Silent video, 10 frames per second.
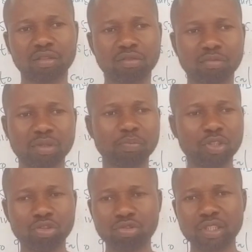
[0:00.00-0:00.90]
maybe
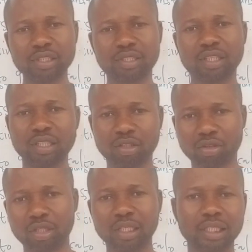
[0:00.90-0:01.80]
using tail or
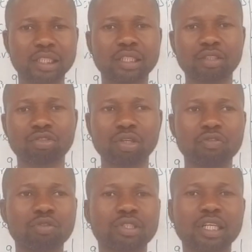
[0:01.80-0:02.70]
leg. So if
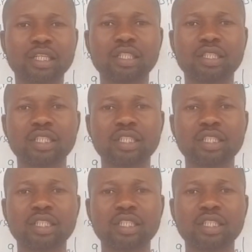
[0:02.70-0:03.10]
you check it,